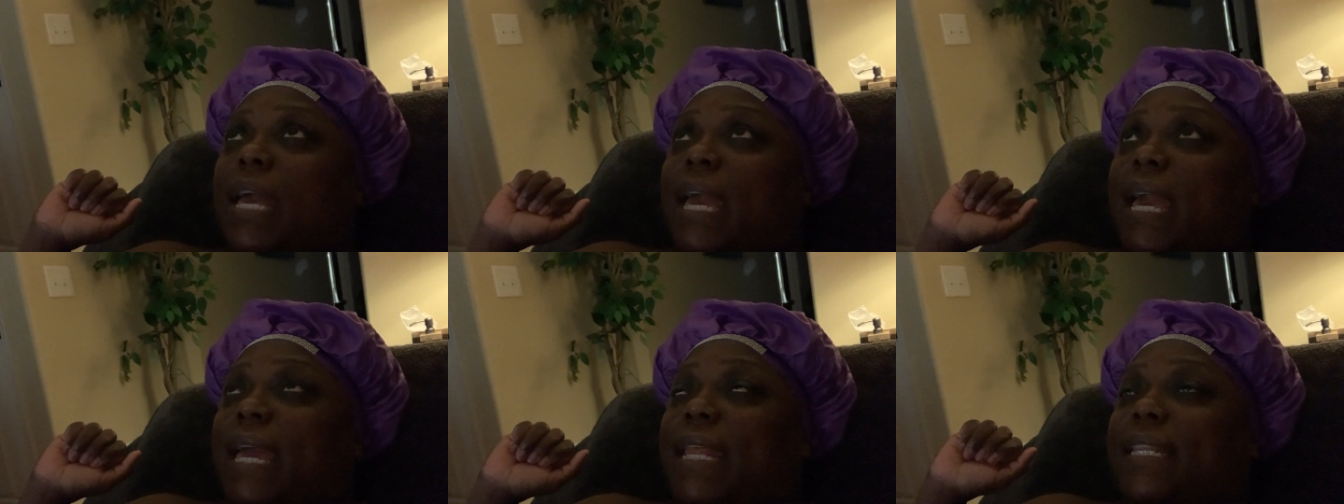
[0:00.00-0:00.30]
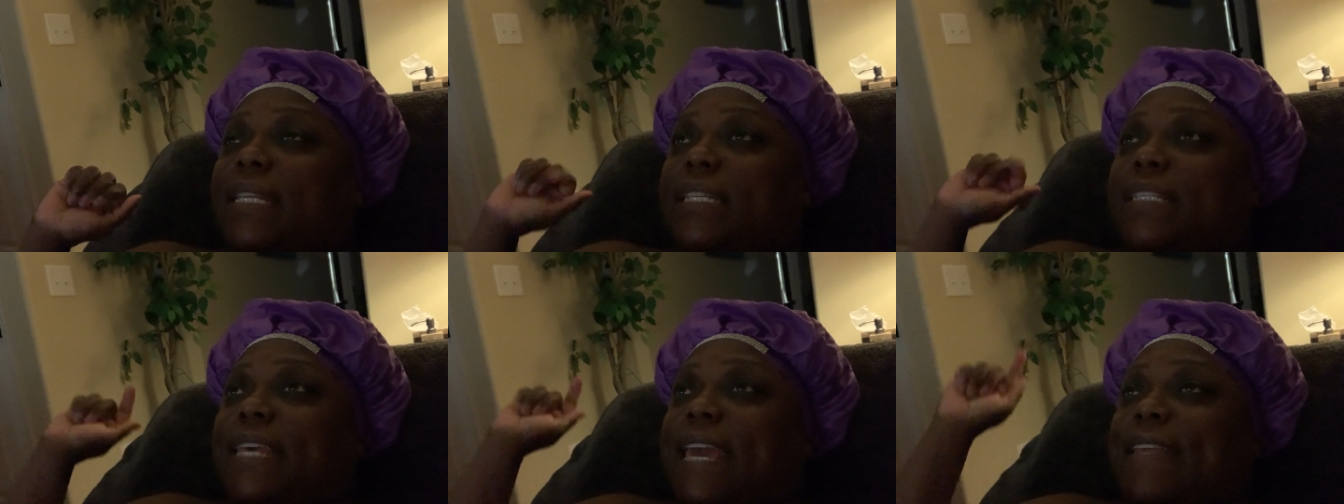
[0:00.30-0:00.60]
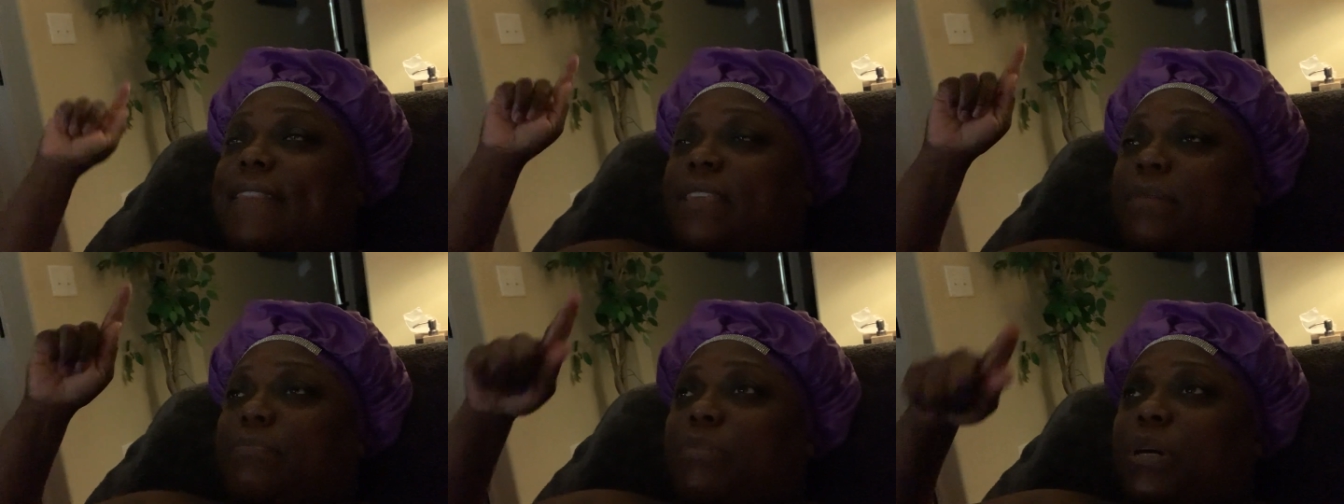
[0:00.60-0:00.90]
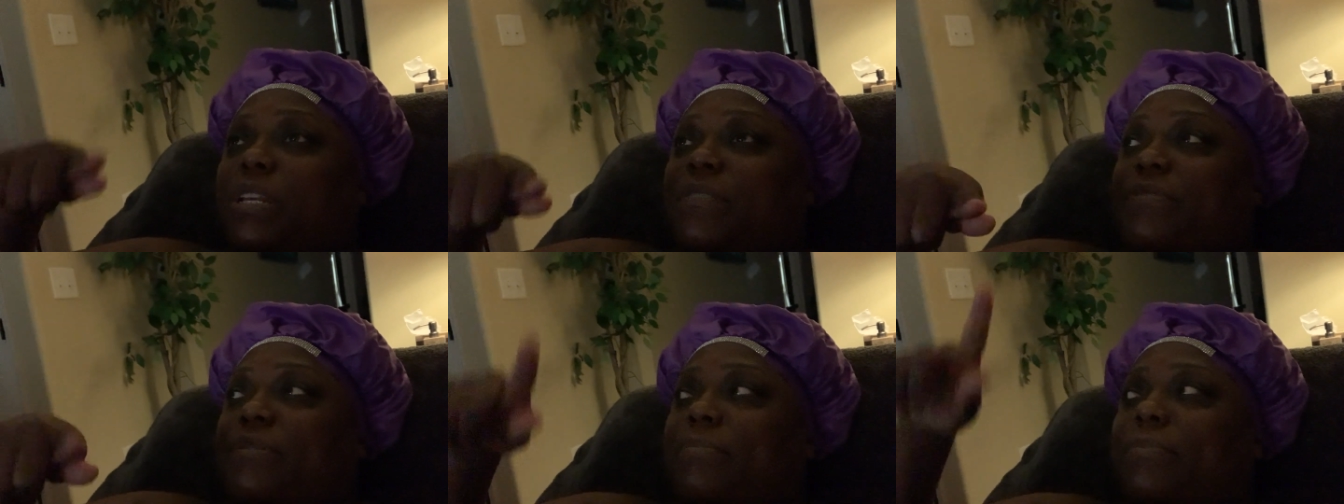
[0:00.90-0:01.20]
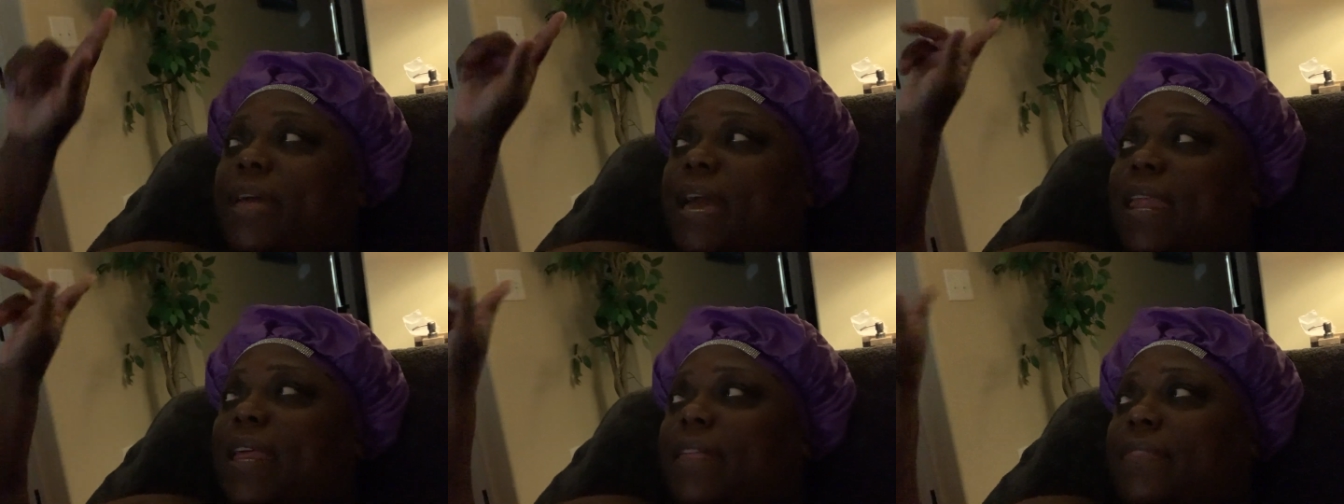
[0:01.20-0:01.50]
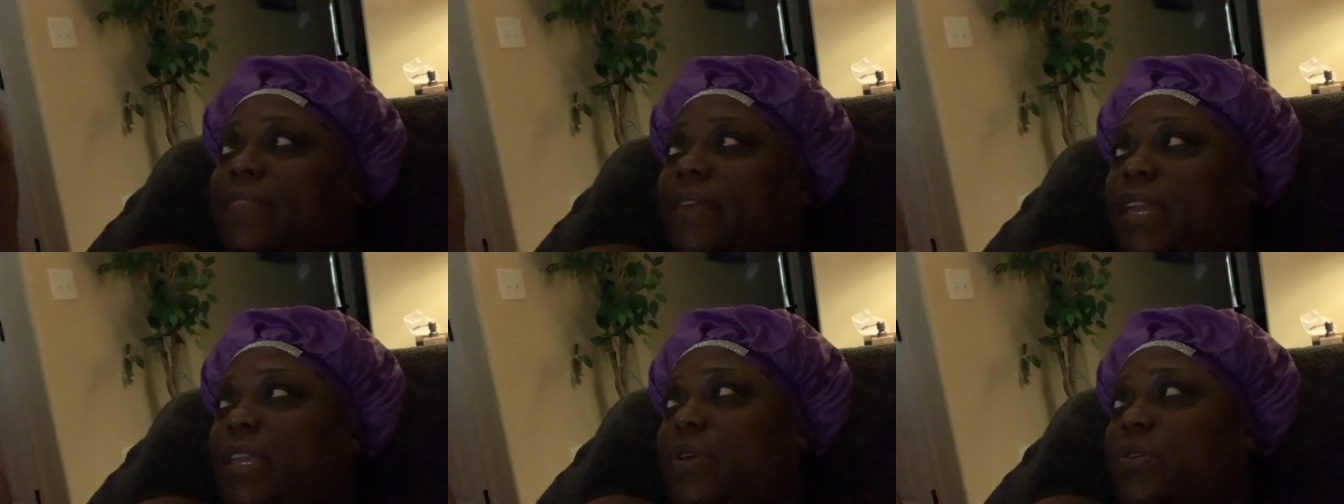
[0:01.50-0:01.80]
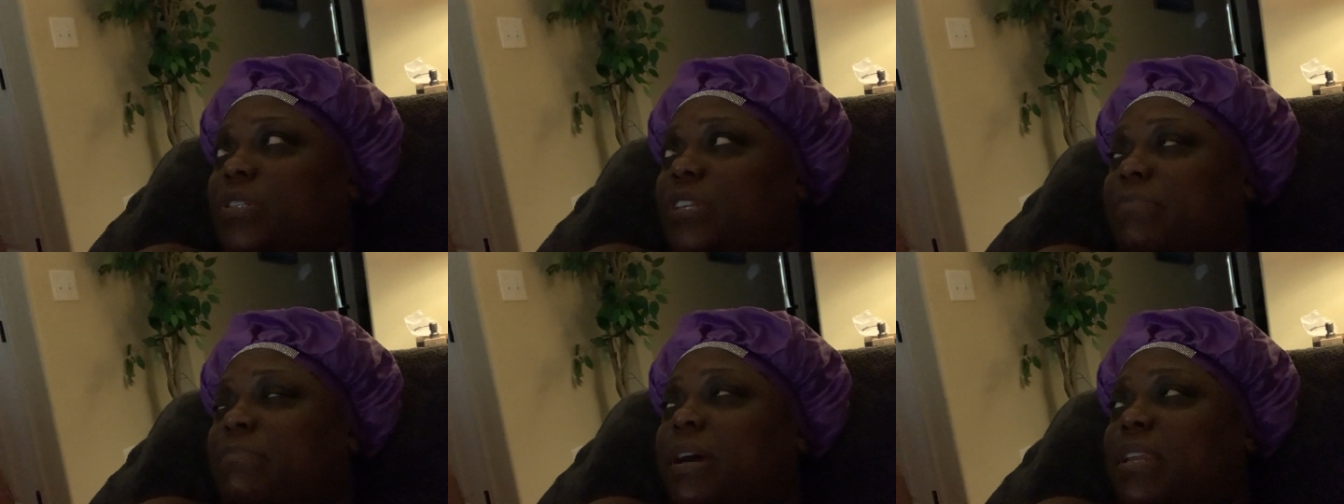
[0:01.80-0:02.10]
and take the money from that and then
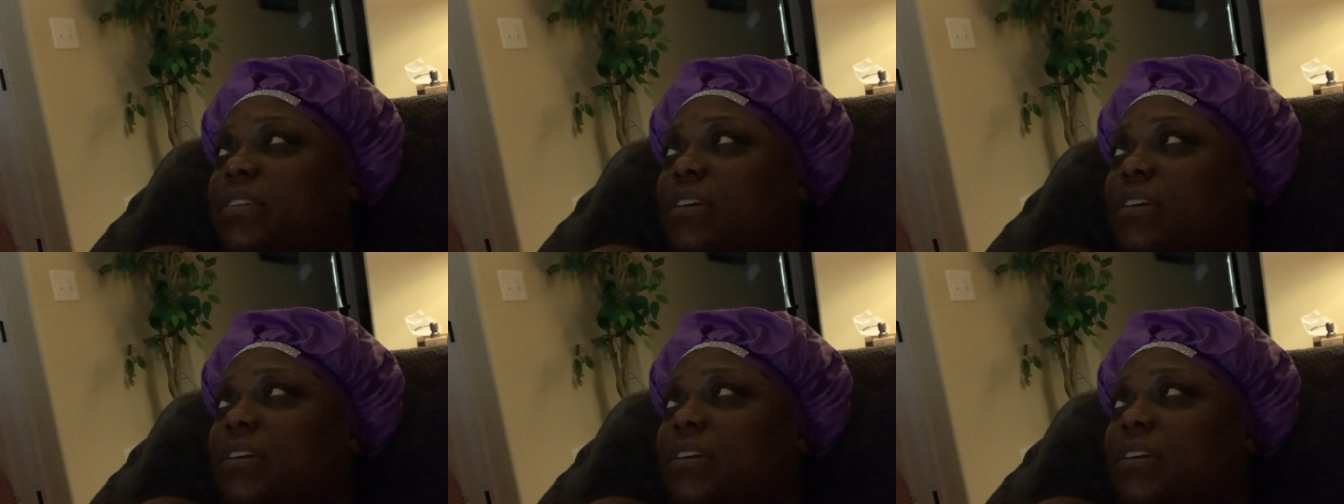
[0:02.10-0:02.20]
use it on my